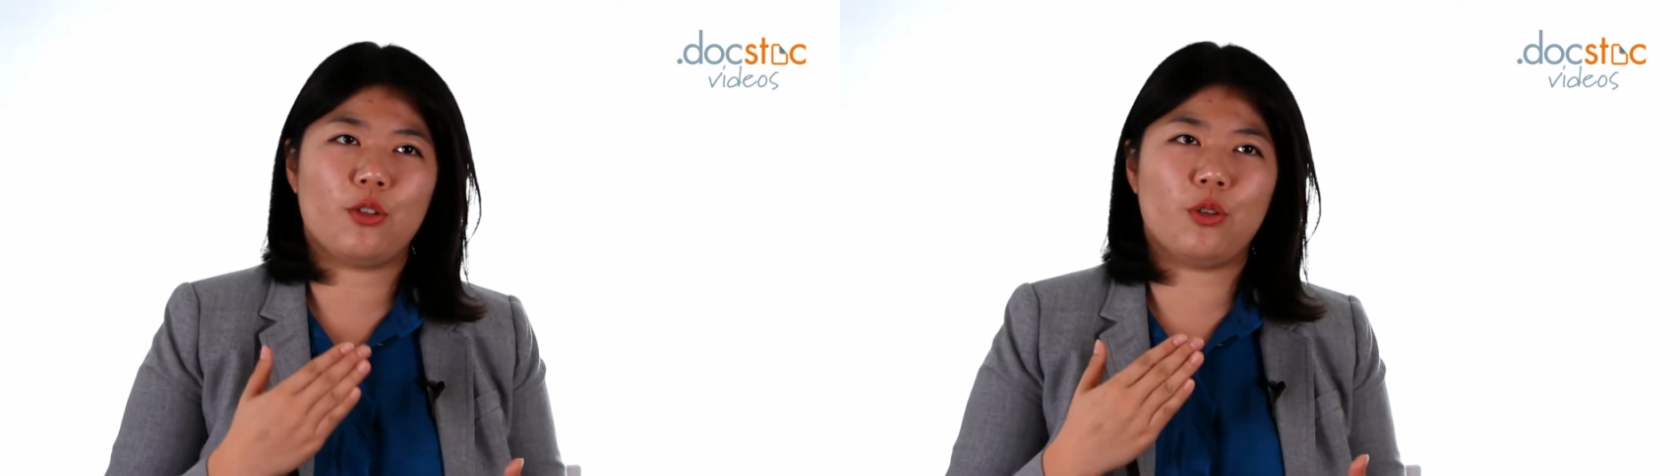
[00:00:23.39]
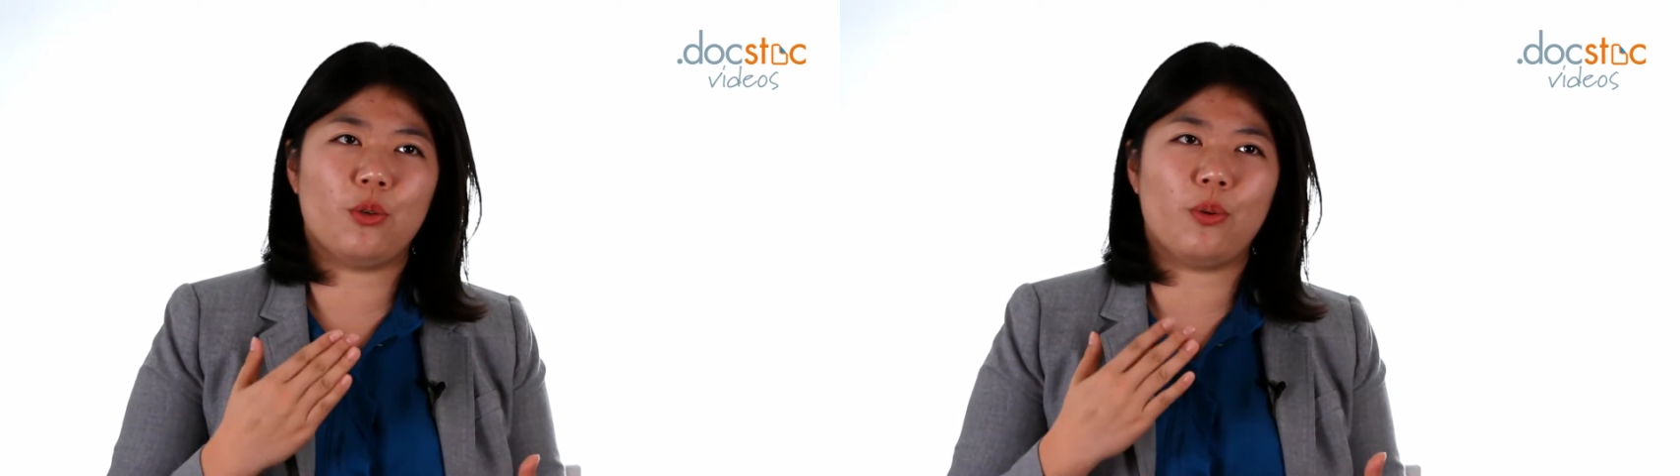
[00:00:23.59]

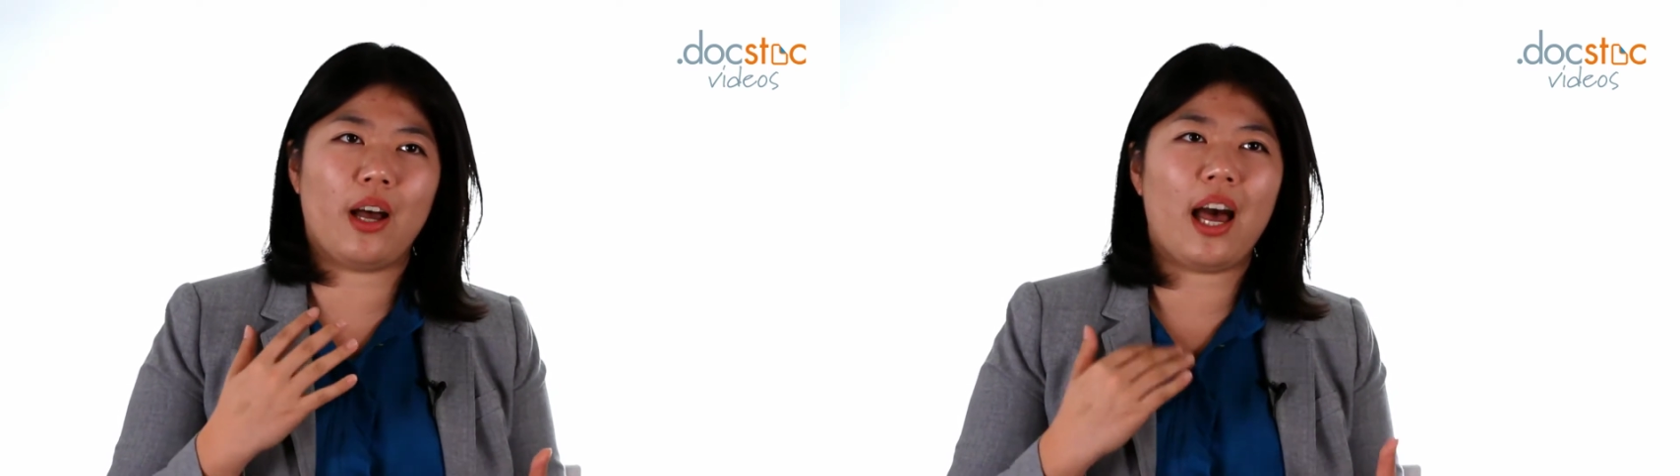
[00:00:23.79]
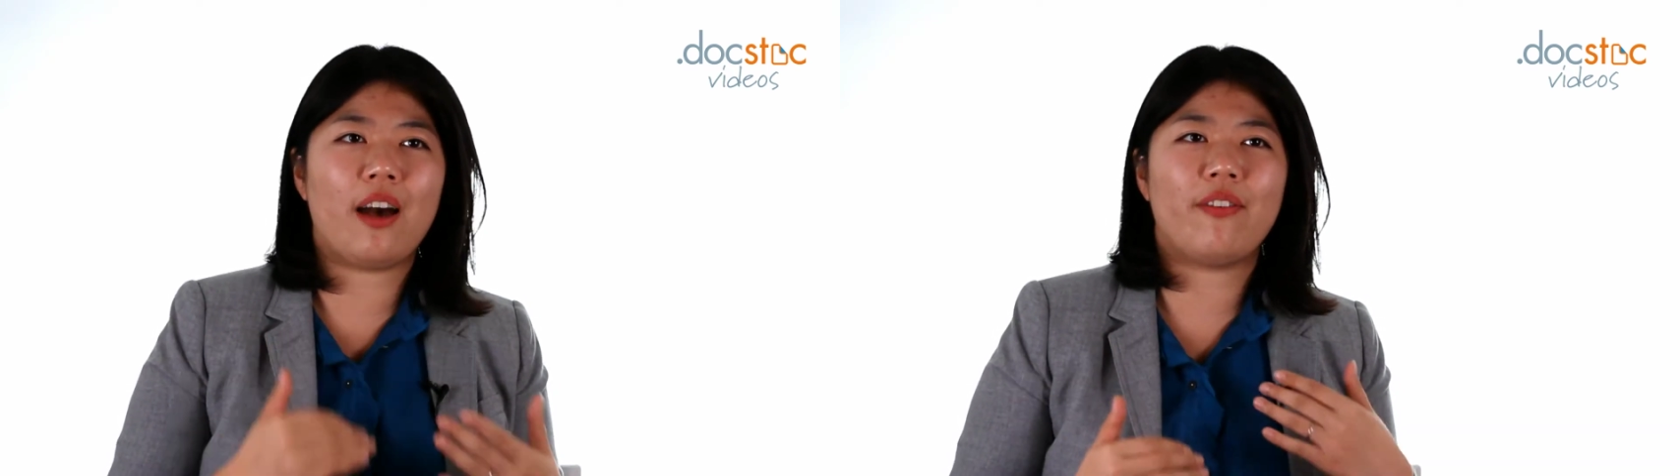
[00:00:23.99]
to
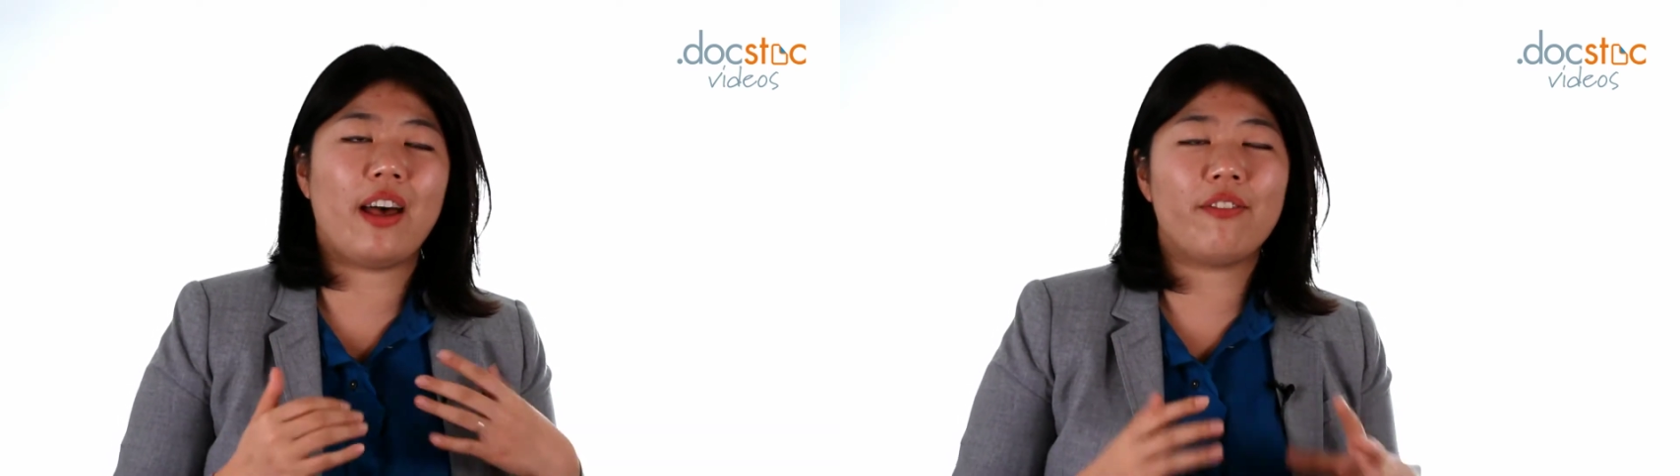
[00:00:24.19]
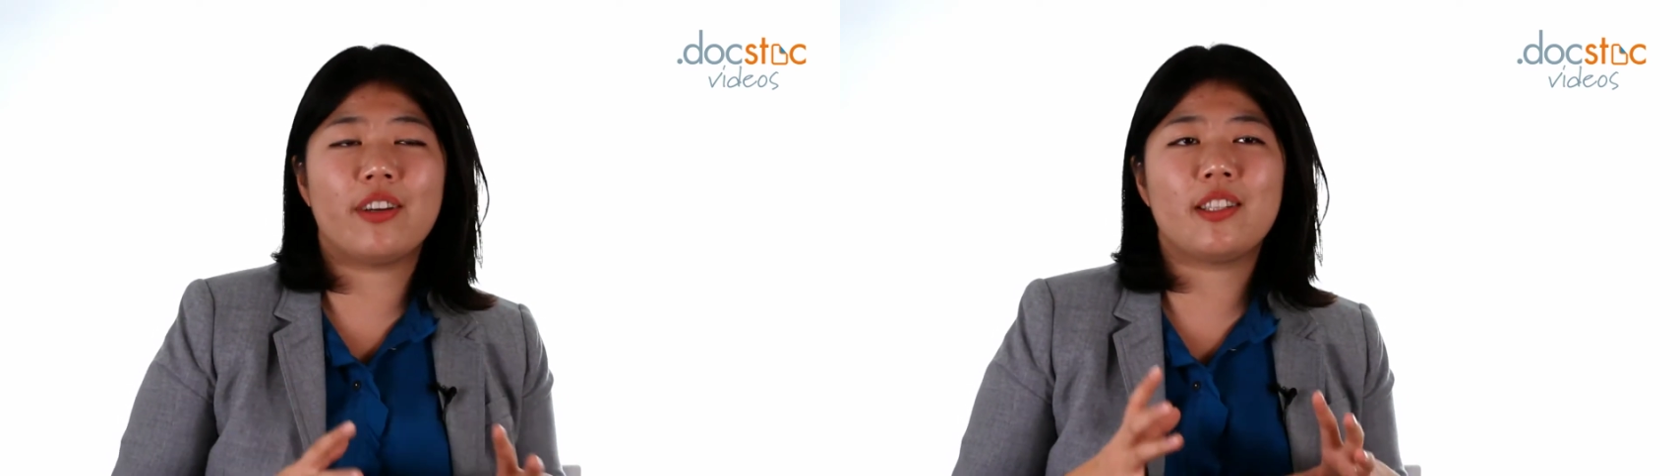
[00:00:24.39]
have
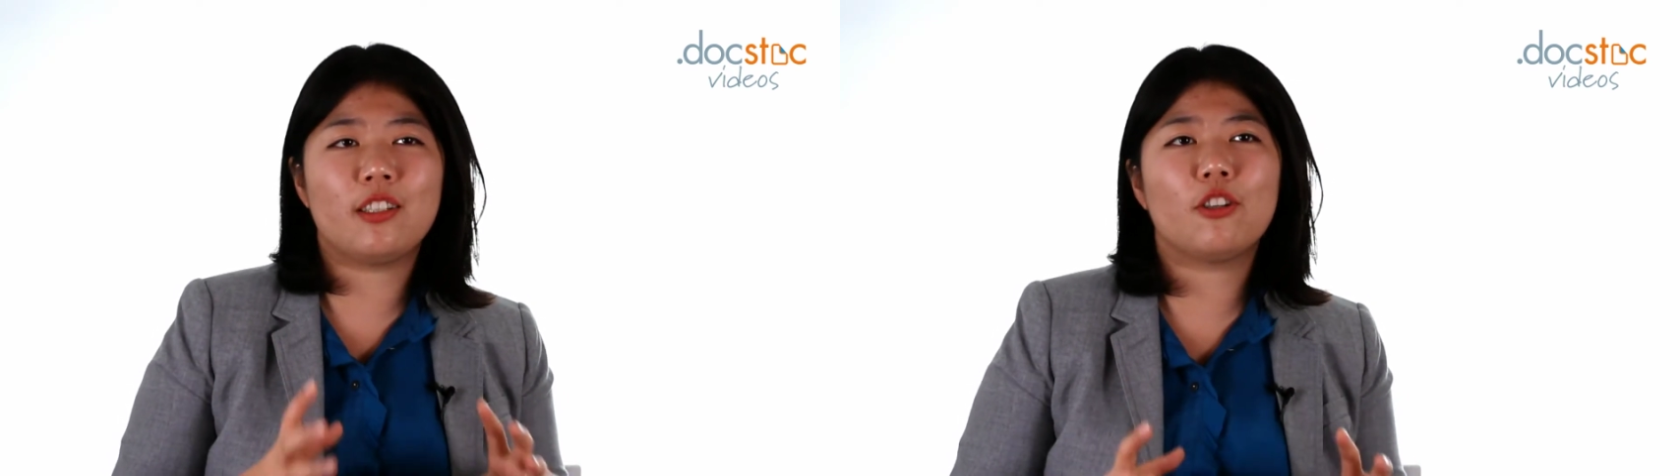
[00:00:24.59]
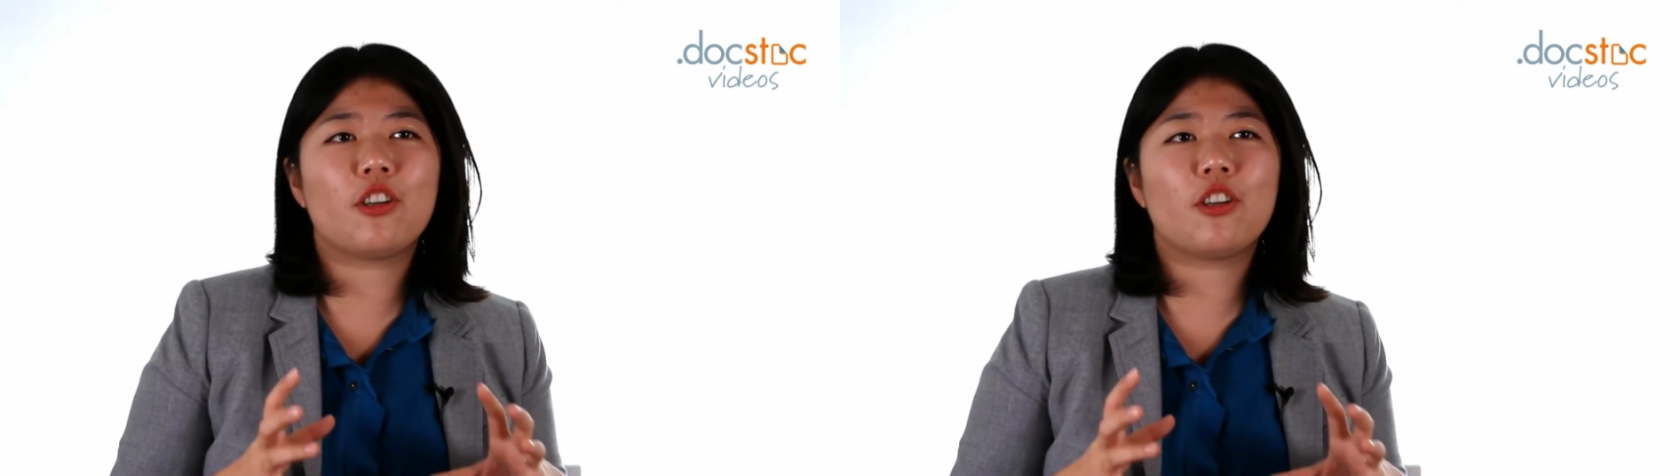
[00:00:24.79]
every single